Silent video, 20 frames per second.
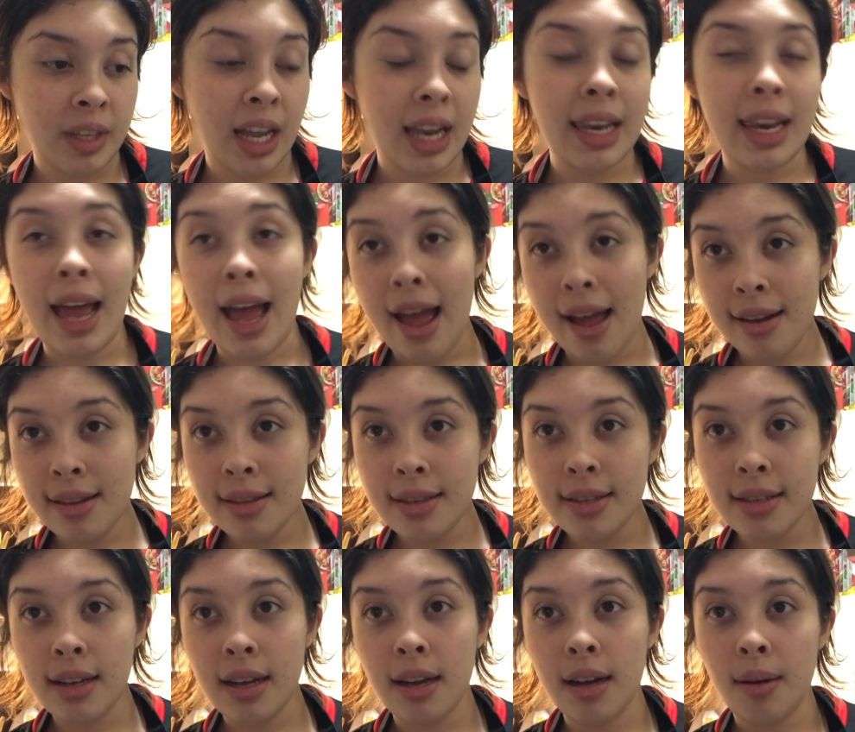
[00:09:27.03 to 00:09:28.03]
land
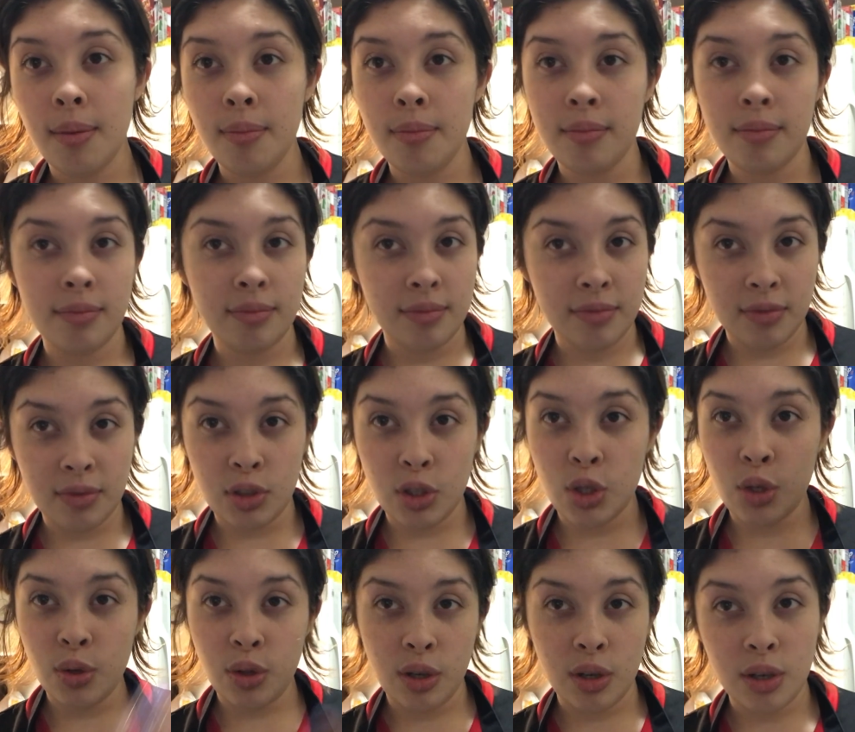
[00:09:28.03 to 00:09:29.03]

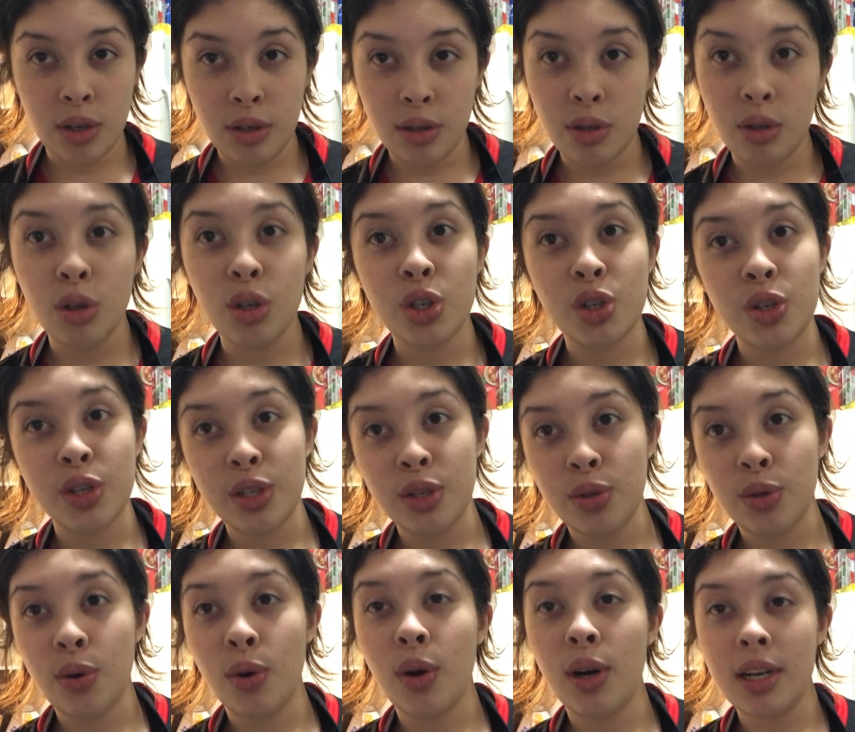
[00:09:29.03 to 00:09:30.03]
to the grocery
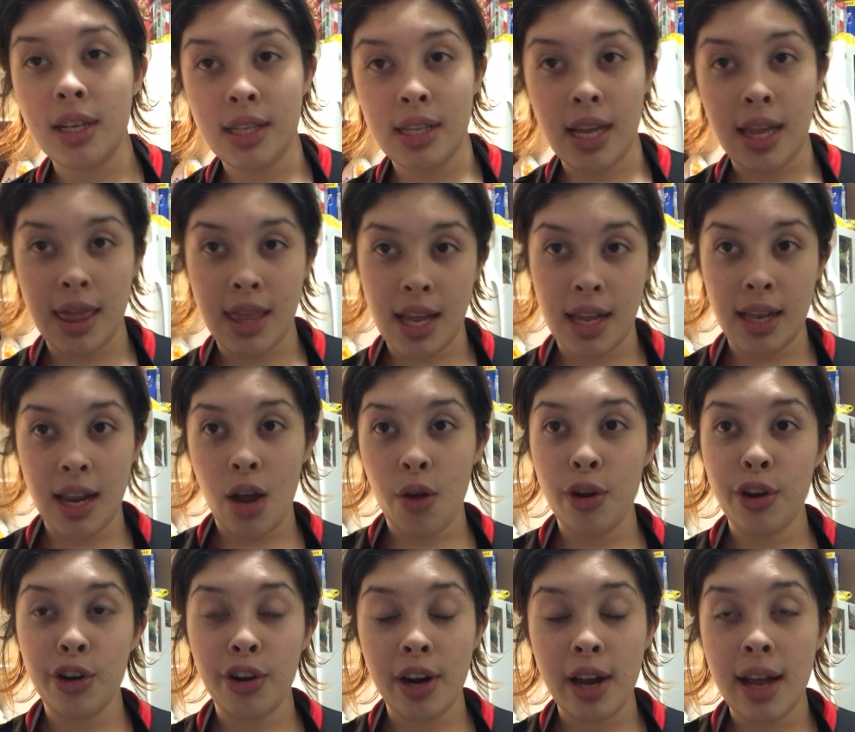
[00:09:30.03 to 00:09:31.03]
store, and then now
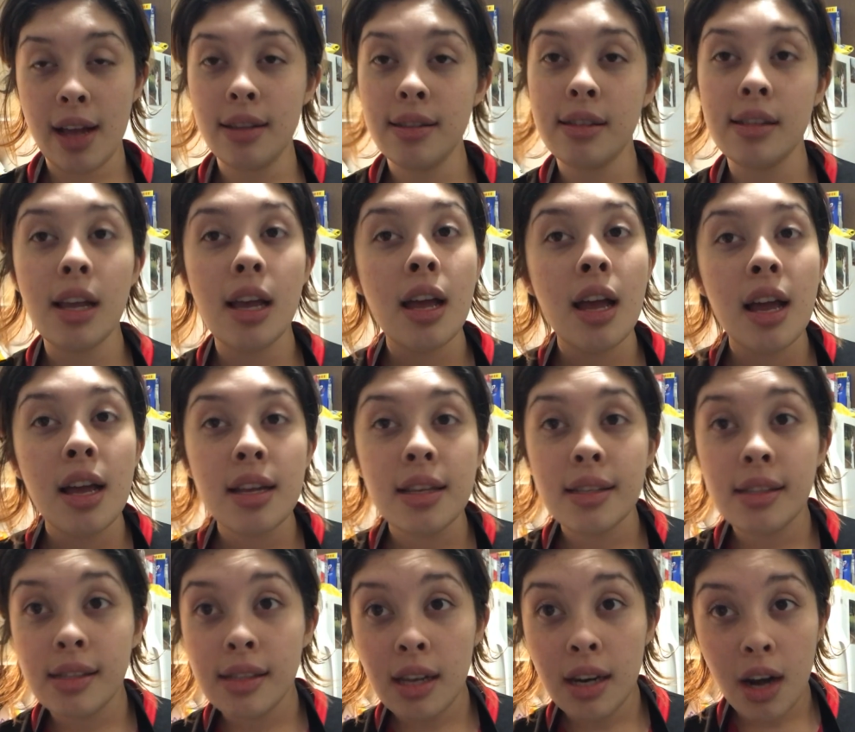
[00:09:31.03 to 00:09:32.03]
in your hands.
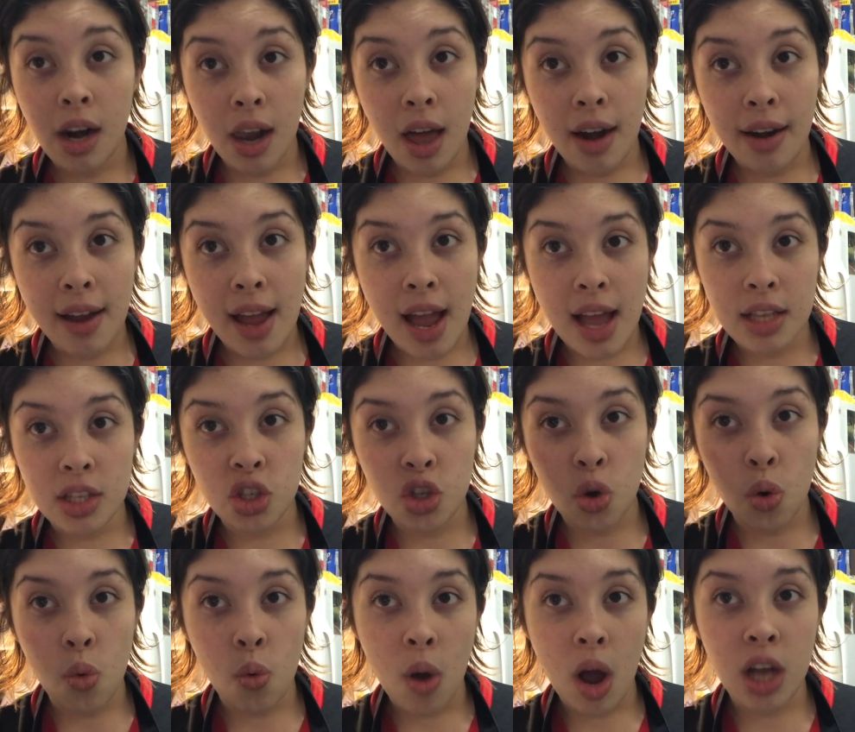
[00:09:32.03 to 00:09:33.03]
Spend a lot of hands,
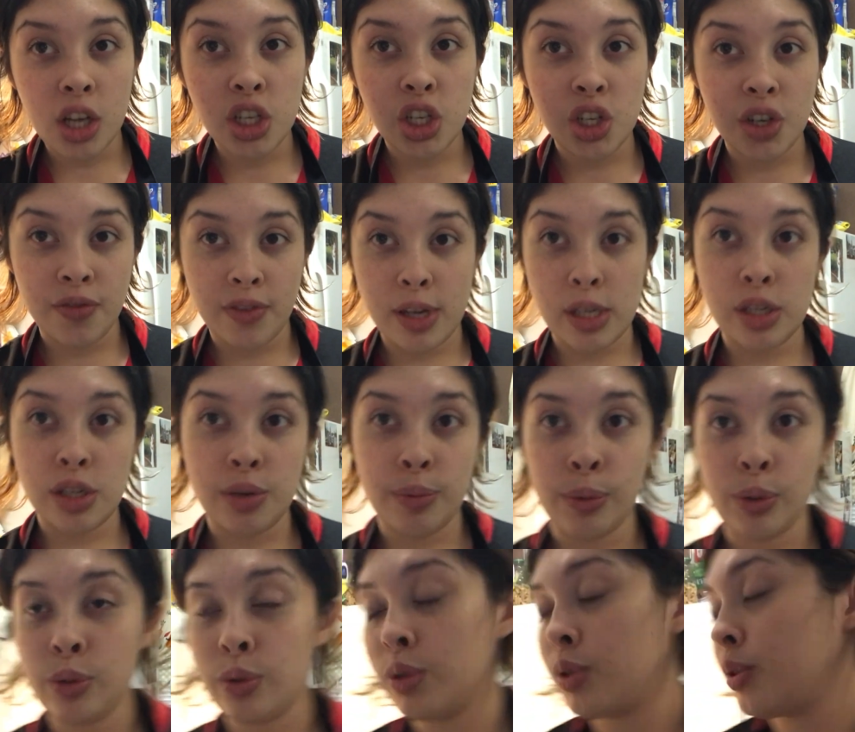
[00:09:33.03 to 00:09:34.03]
so wash your vegetables.